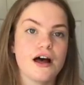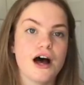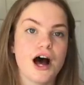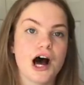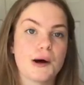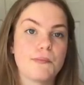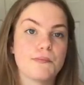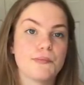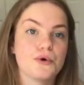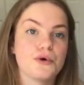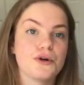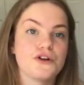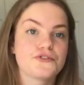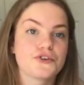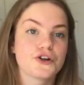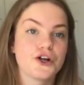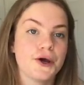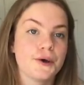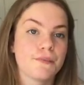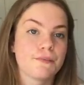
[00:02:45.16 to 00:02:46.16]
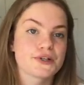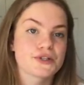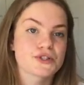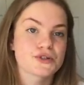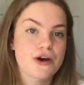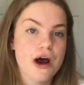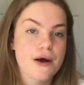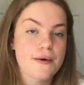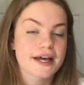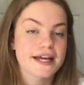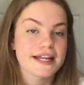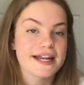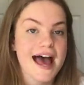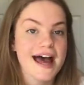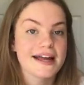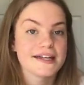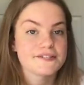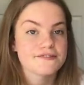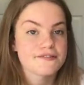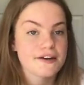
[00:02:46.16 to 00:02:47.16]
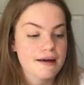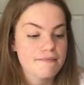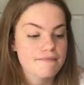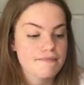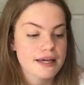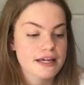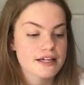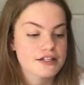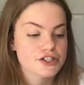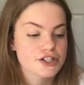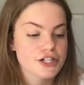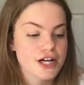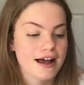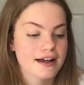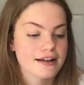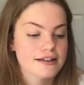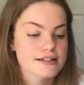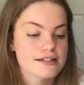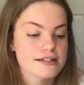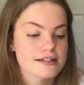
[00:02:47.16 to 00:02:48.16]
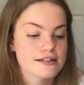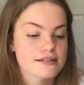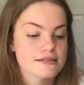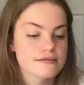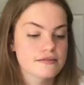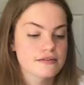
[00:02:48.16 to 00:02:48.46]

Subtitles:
A ball of gloom was growing in Hetty Van Beer's chest